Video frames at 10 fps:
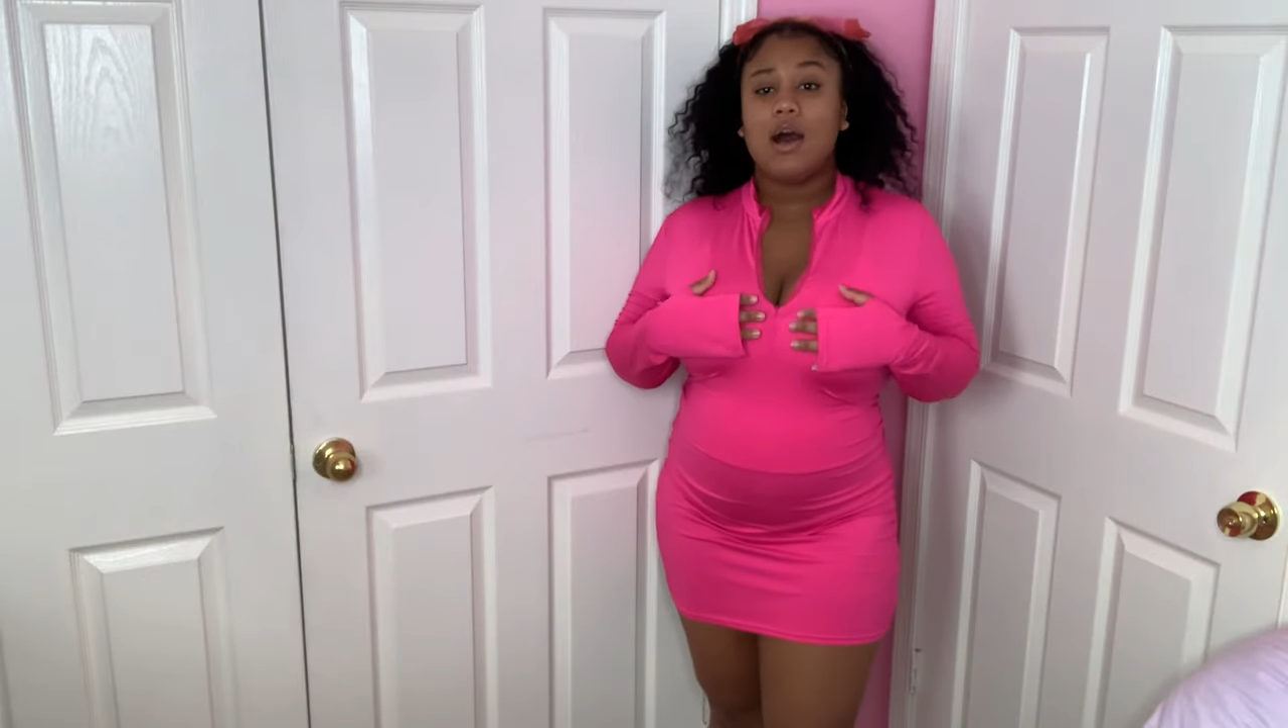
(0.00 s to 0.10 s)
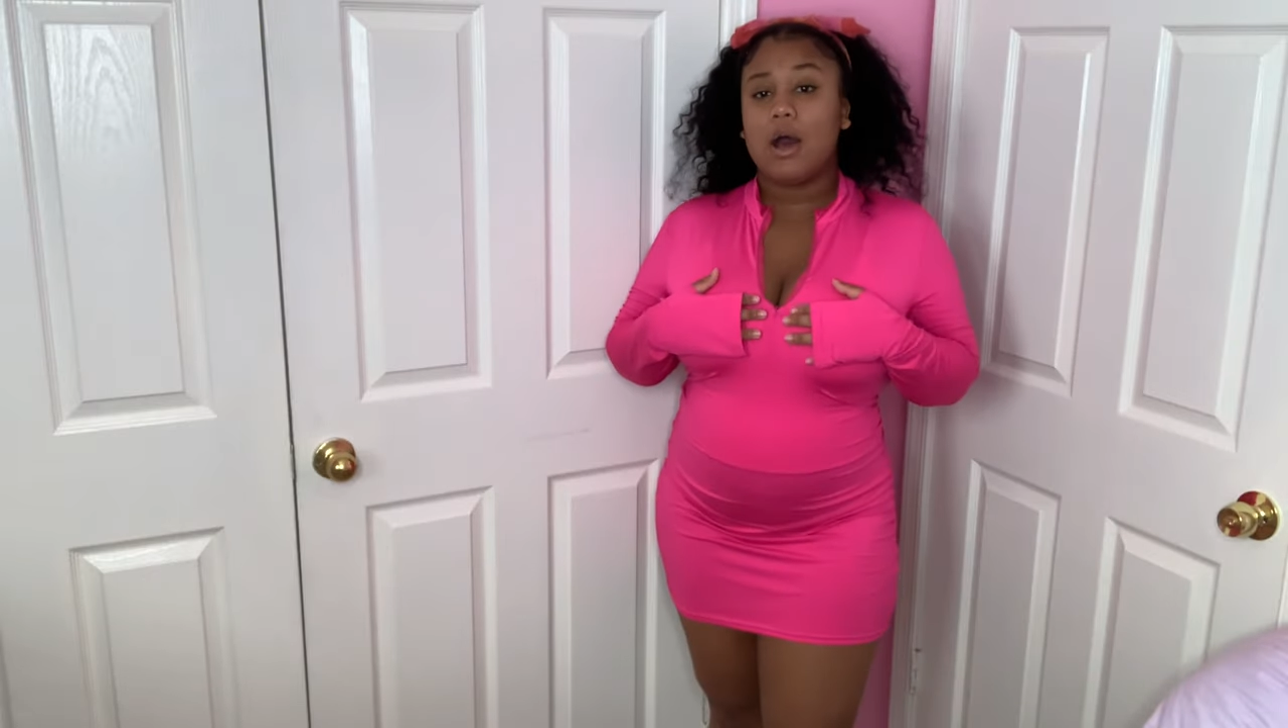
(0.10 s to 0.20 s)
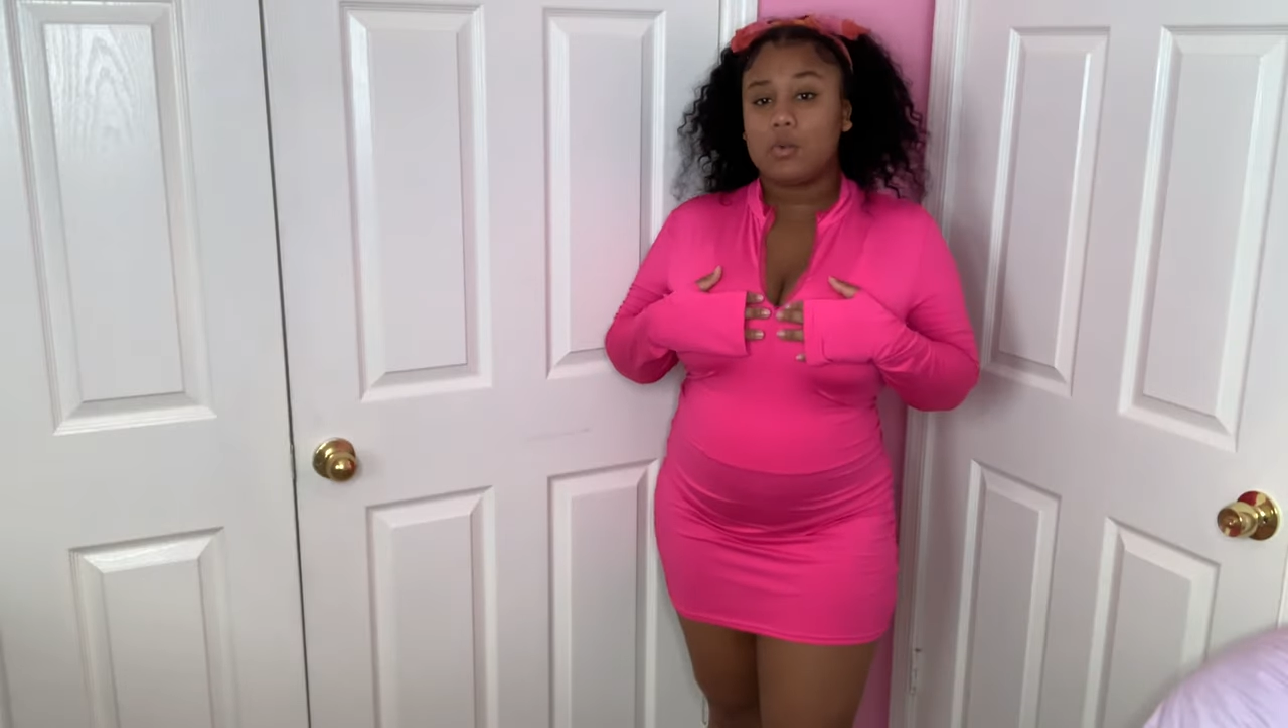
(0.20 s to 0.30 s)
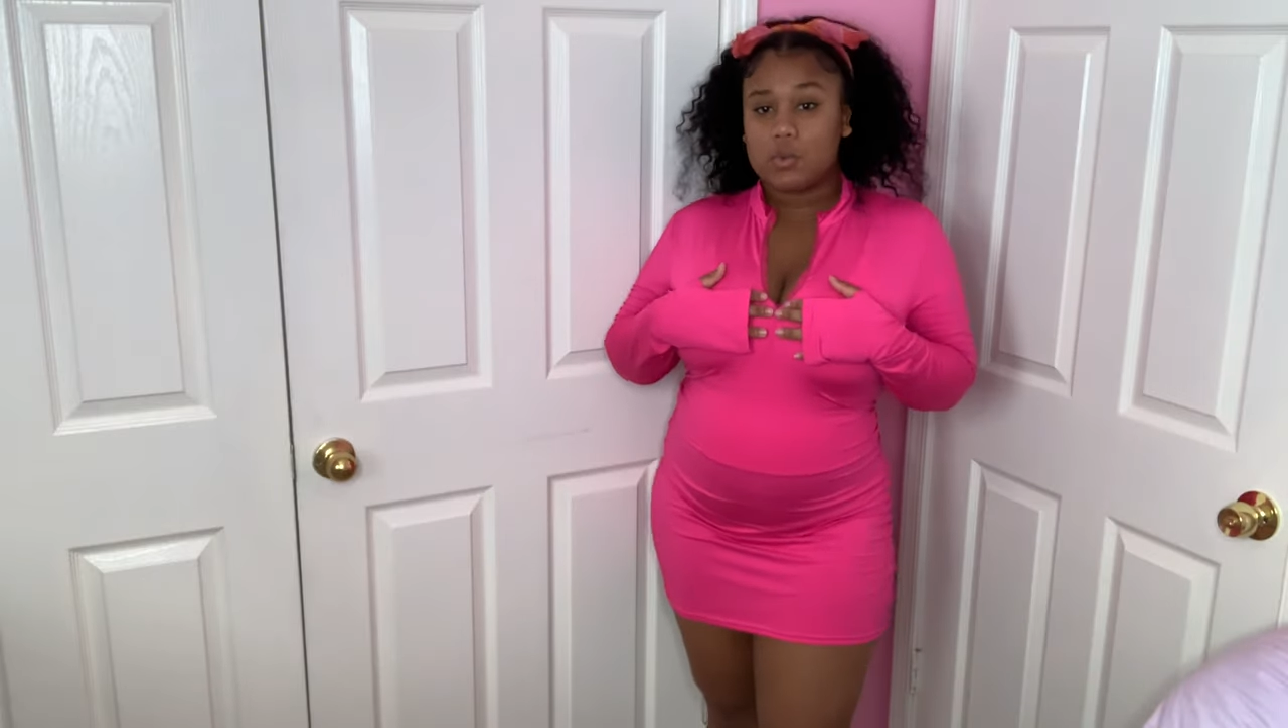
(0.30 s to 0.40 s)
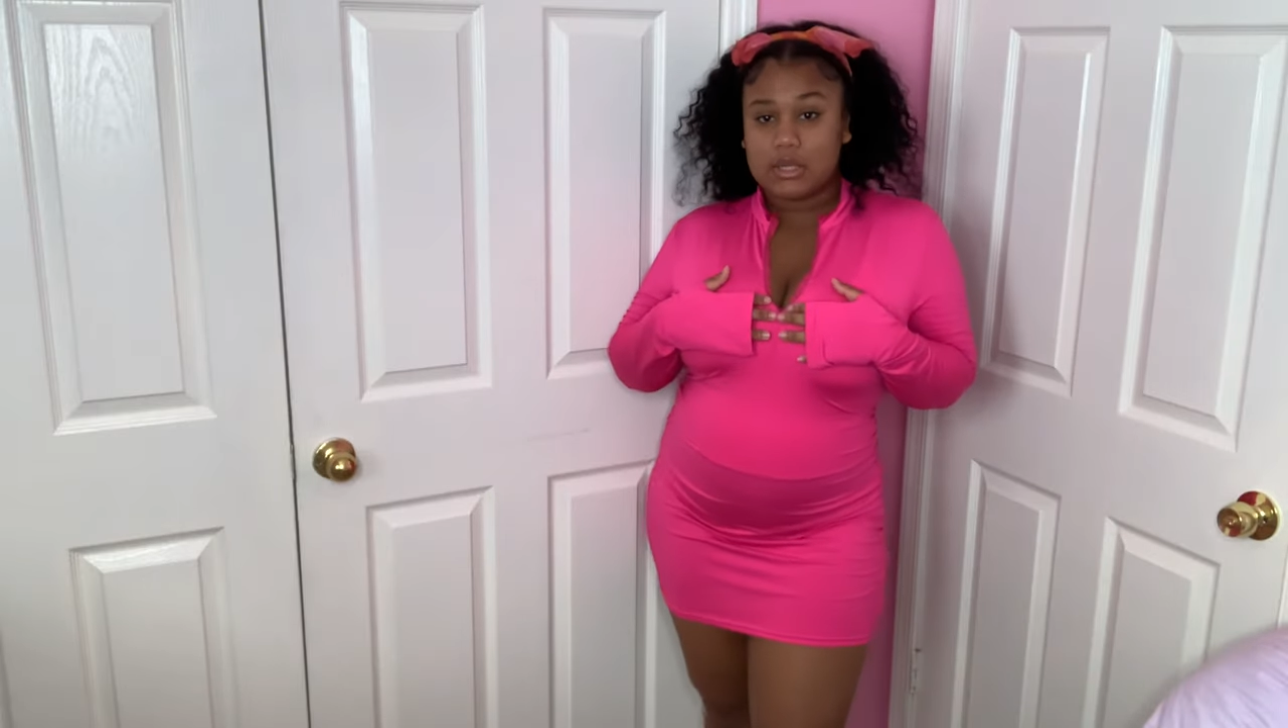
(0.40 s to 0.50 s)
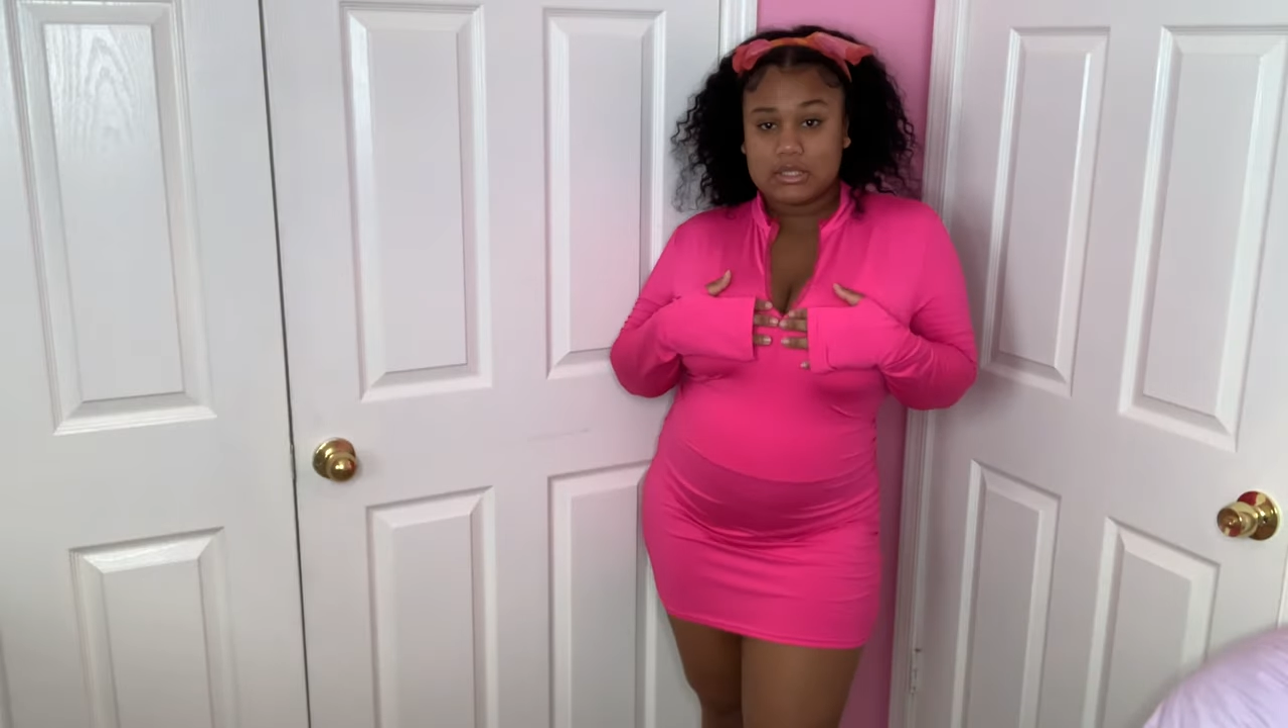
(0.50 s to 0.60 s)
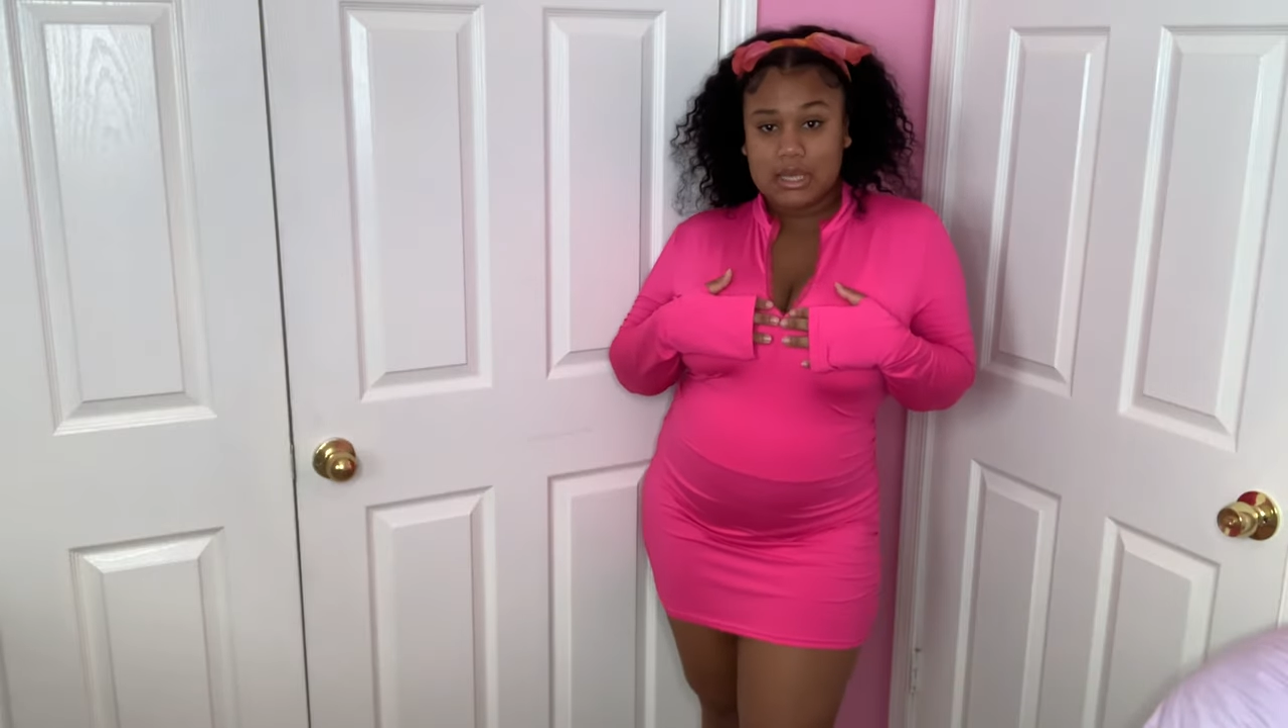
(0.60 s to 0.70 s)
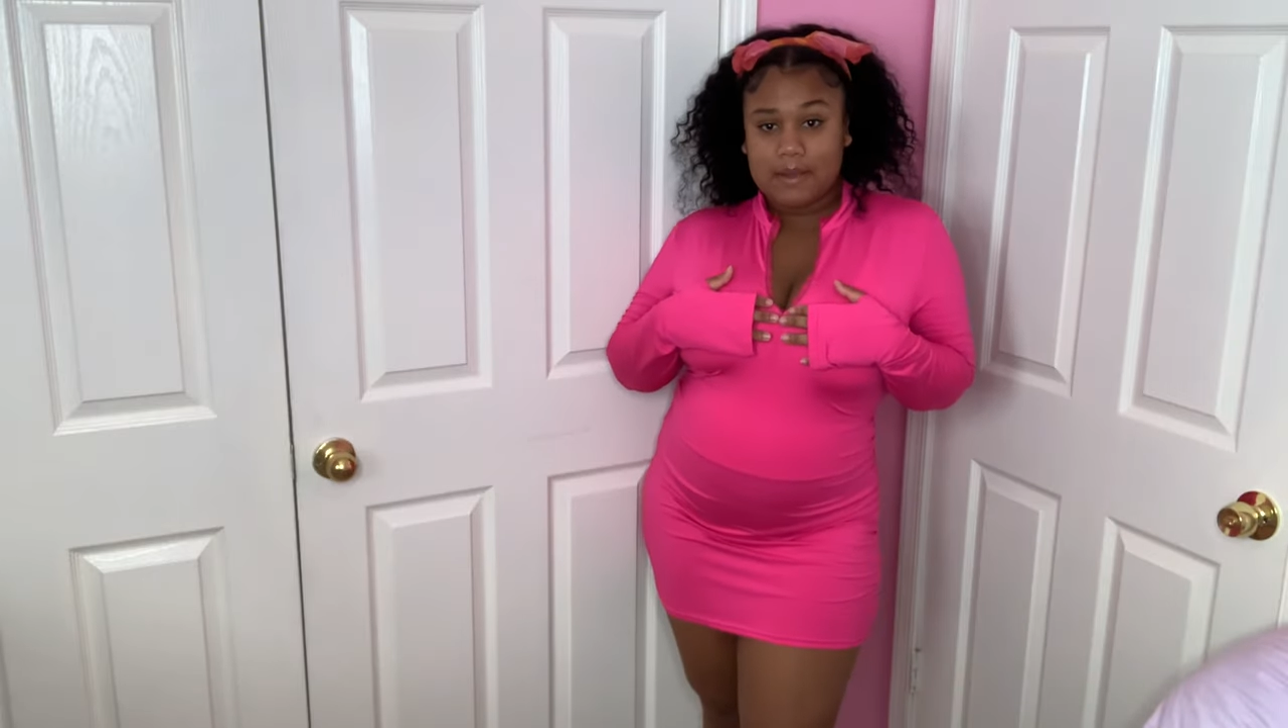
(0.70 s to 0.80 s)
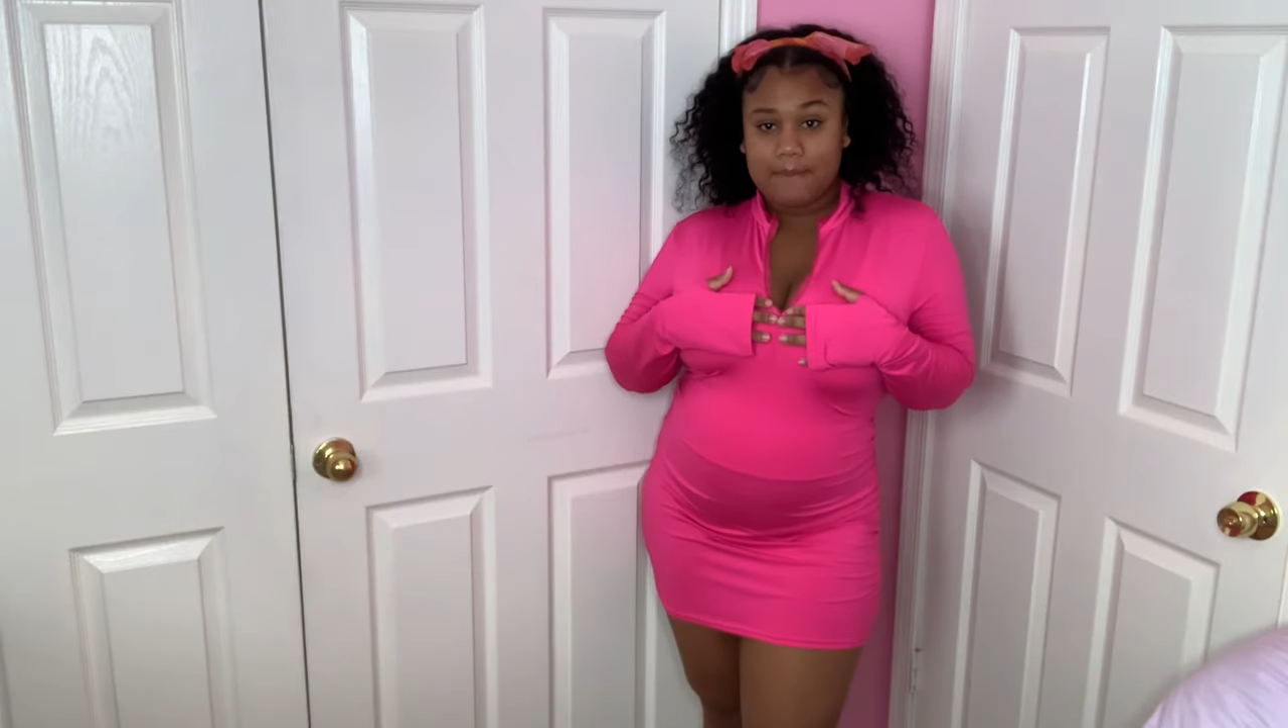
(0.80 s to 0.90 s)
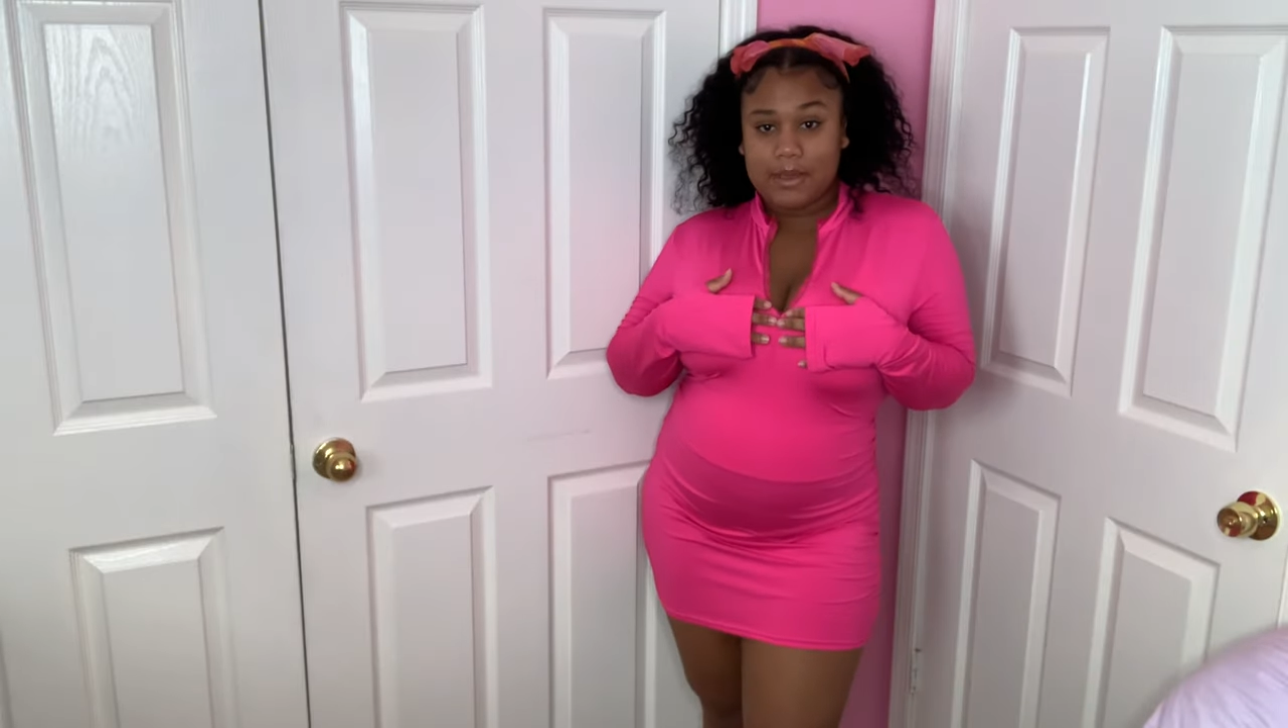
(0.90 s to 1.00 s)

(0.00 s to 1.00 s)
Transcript: I would want to take a